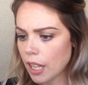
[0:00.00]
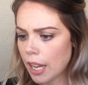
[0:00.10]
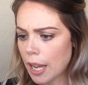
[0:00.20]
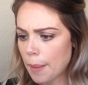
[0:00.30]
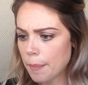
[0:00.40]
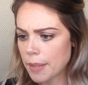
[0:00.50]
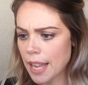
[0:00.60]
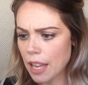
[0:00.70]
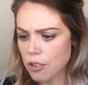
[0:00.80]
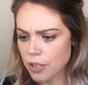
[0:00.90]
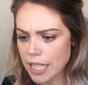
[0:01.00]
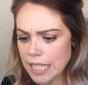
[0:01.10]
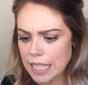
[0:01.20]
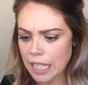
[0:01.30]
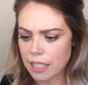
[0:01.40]
Yeah, you
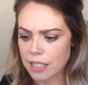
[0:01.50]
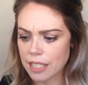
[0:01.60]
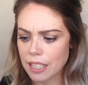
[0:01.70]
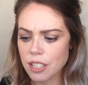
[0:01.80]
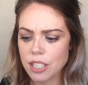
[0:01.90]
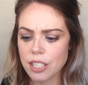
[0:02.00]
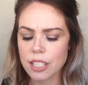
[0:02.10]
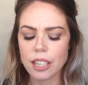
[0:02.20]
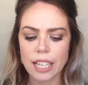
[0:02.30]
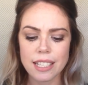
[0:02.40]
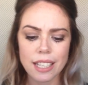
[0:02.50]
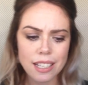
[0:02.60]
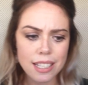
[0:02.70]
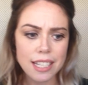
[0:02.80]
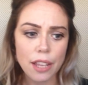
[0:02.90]
need sun. Sun is
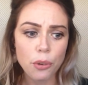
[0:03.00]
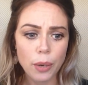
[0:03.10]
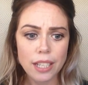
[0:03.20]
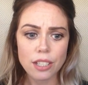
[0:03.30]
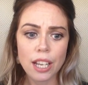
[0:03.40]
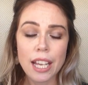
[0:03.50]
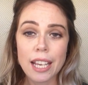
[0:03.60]
another way.